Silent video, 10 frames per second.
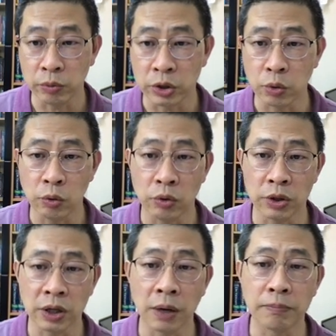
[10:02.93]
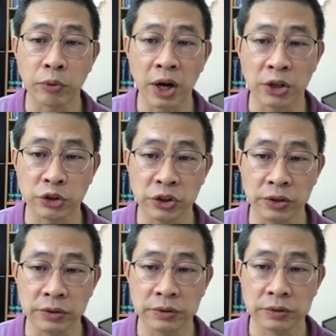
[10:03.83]
We call a
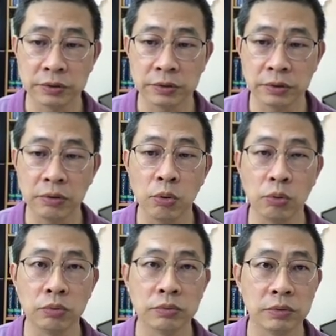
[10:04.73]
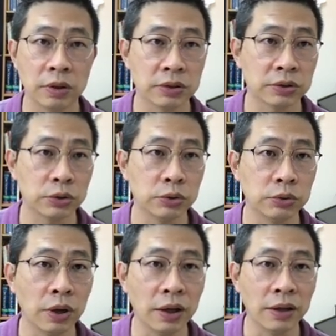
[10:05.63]
compression. Oh, that's too